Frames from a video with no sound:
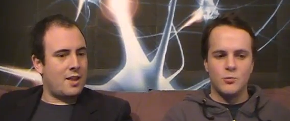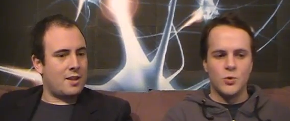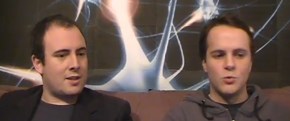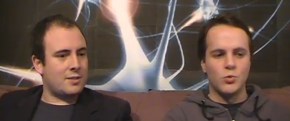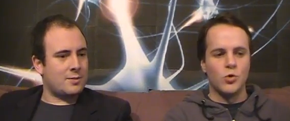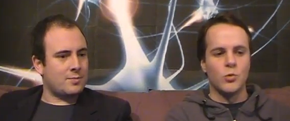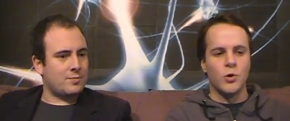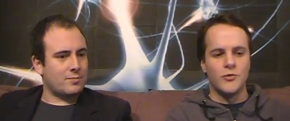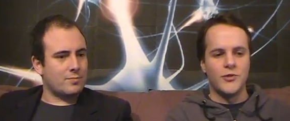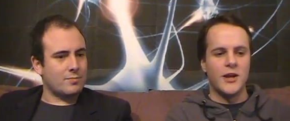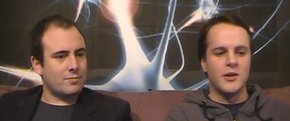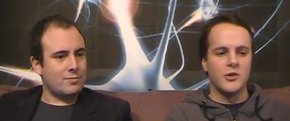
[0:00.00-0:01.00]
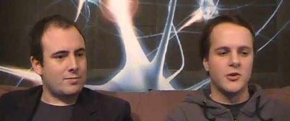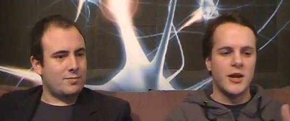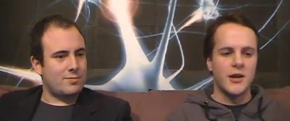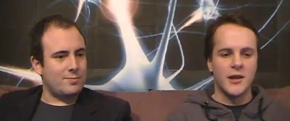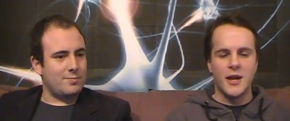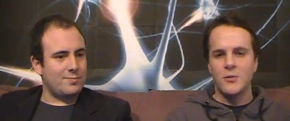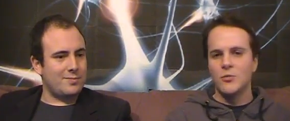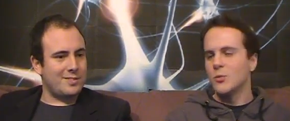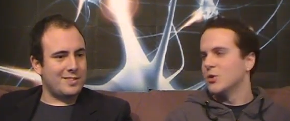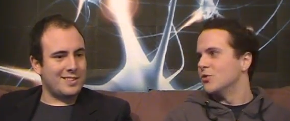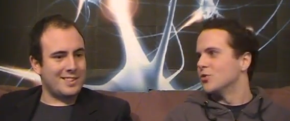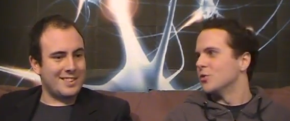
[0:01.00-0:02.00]
Speaker 1: with real world data create
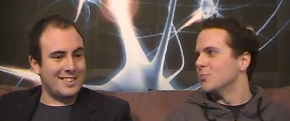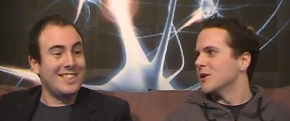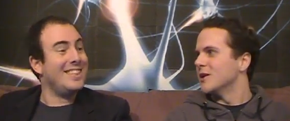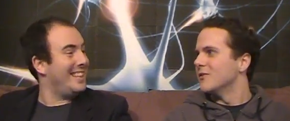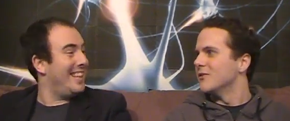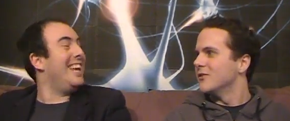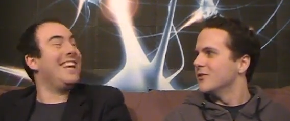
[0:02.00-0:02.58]
games where you grow plants.